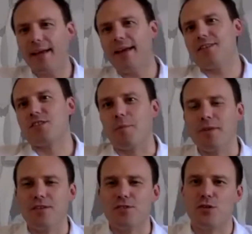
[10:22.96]
It's something
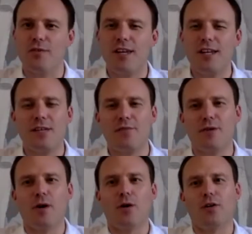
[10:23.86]
that's sort of easily
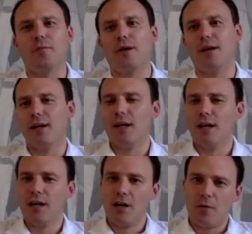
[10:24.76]
forgotten, but
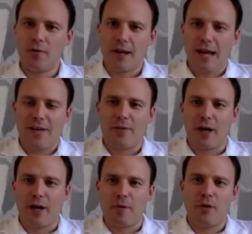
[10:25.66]
with the lack of
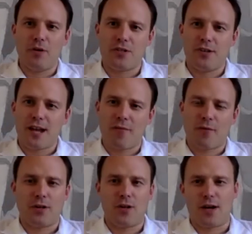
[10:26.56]
light pollution, those
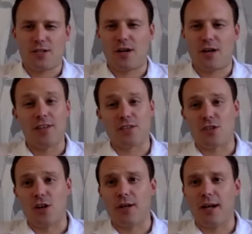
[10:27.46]
African night skies are
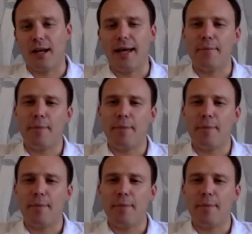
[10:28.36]
so clear,